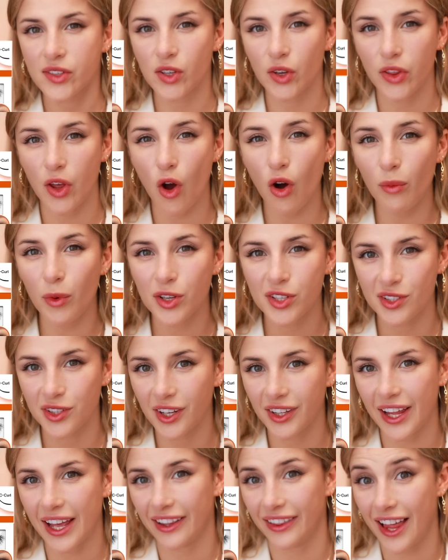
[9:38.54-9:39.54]
so they almost
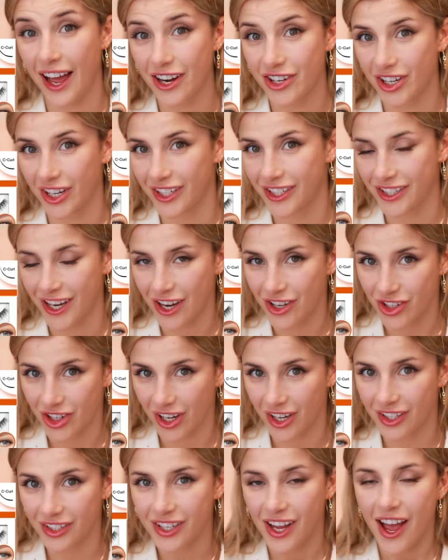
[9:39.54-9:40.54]
look like lash
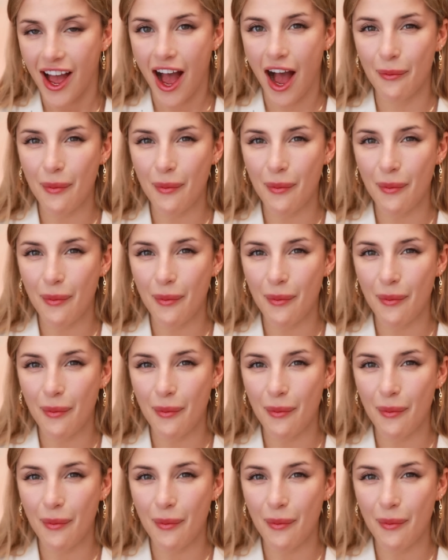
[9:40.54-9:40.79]
extensions.